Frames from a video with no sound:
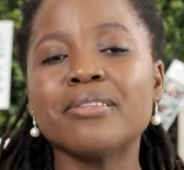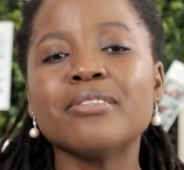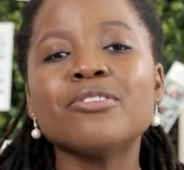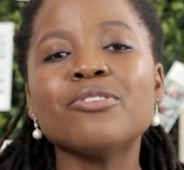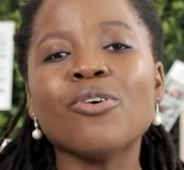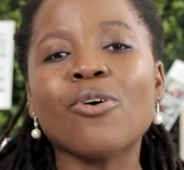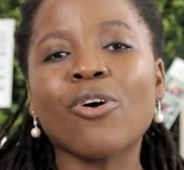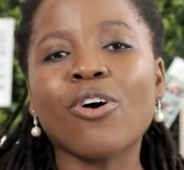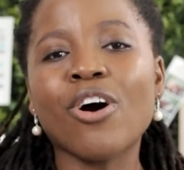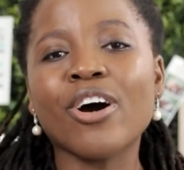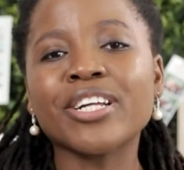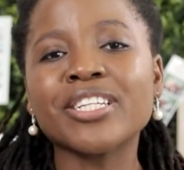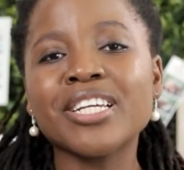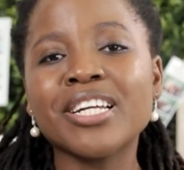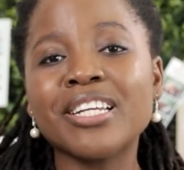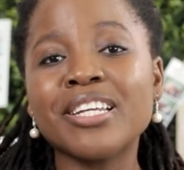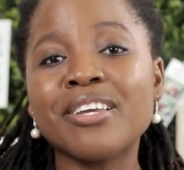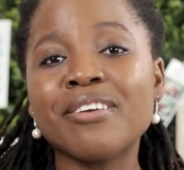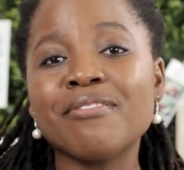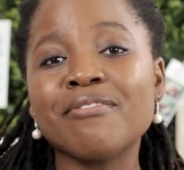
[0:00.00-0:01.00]
Your
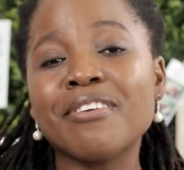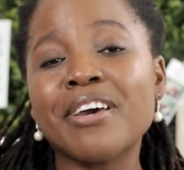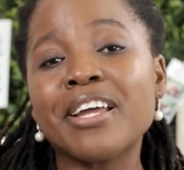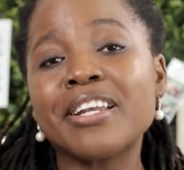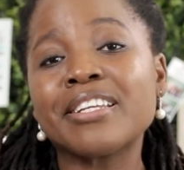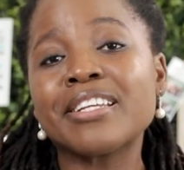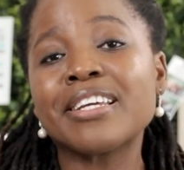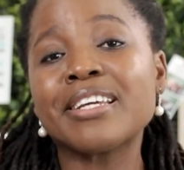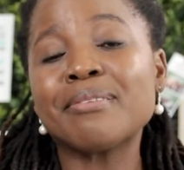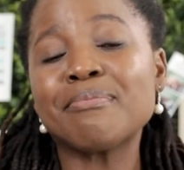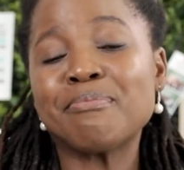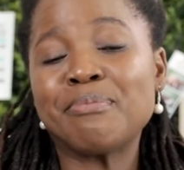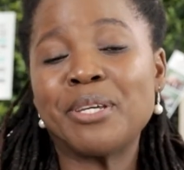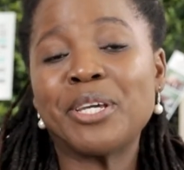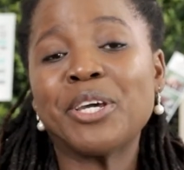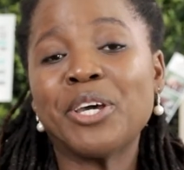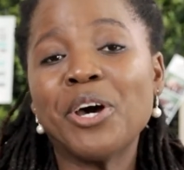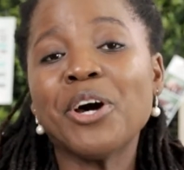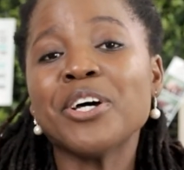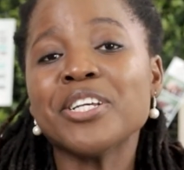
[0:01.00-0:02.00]
cocktail event,
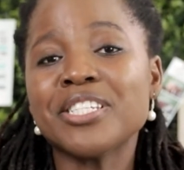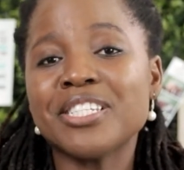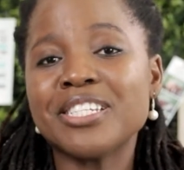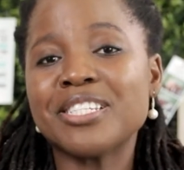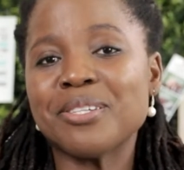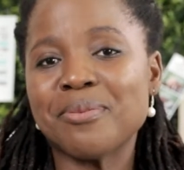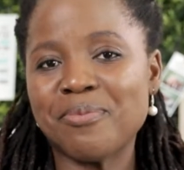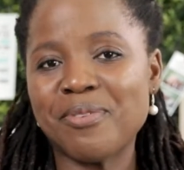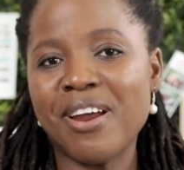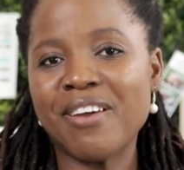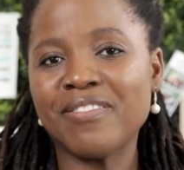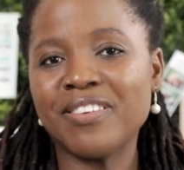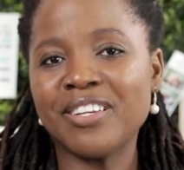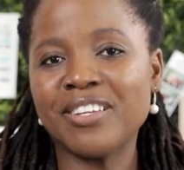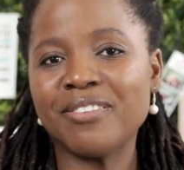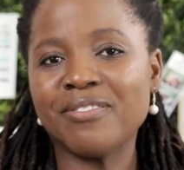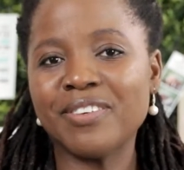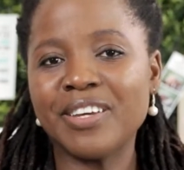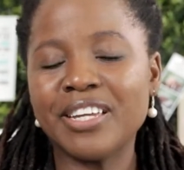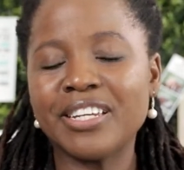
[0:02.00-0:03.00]
because it's a private
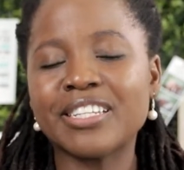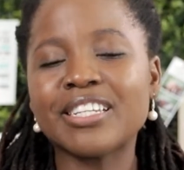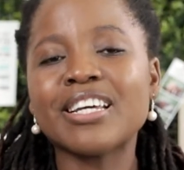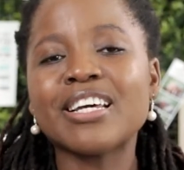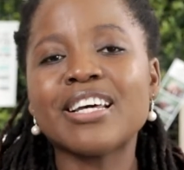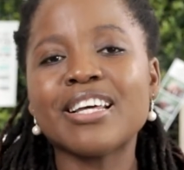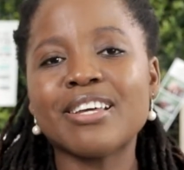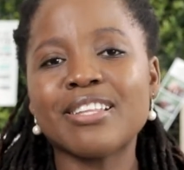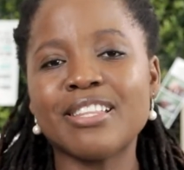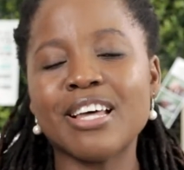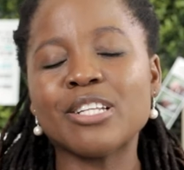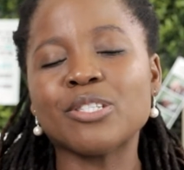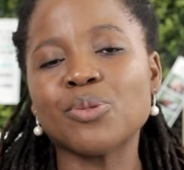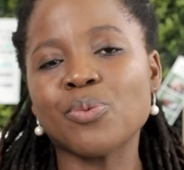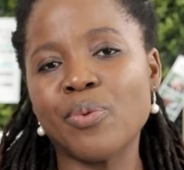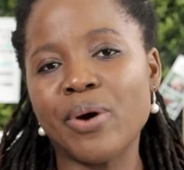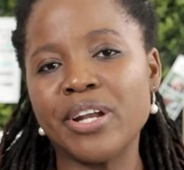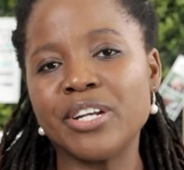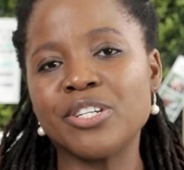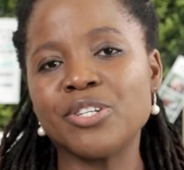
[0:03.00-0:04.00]
event,
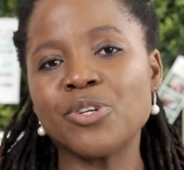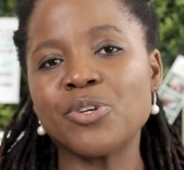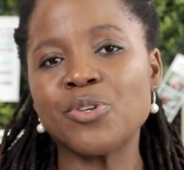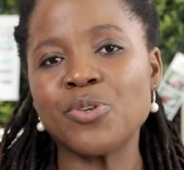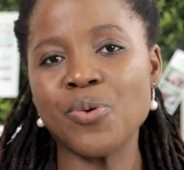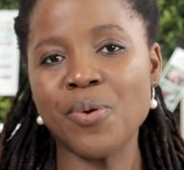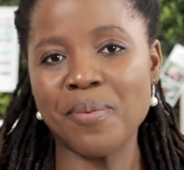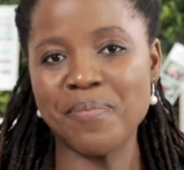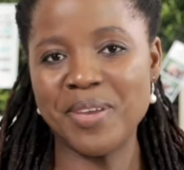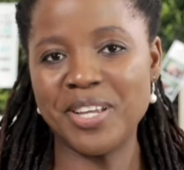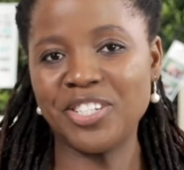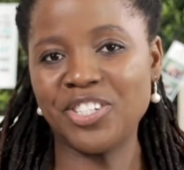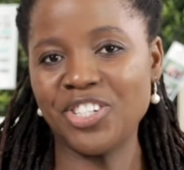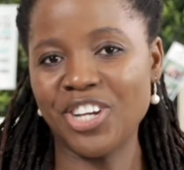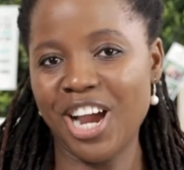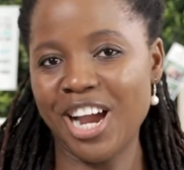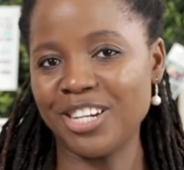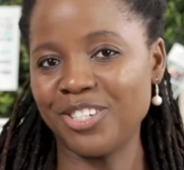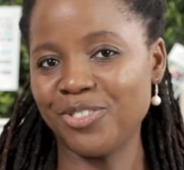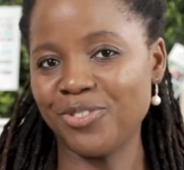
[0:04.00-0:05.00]
that's what you are being
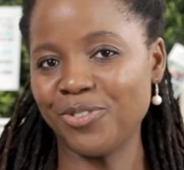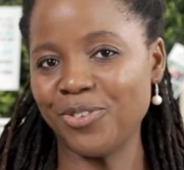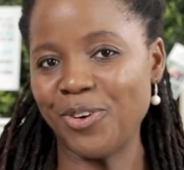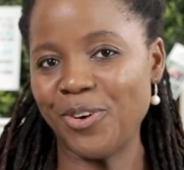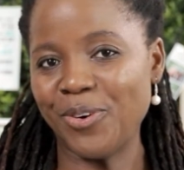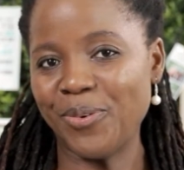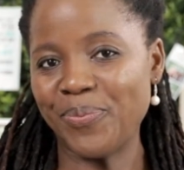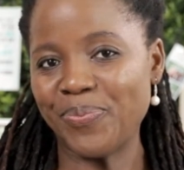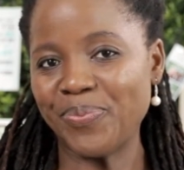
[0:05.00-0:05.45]
charged for.